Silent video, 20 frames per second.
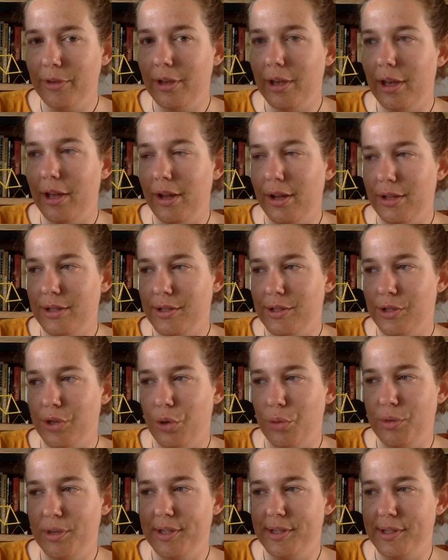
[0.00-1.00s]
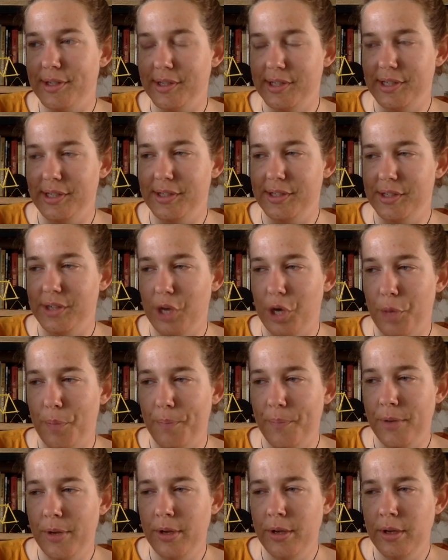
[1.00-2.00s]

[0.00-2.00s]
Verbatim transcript: And so we see some,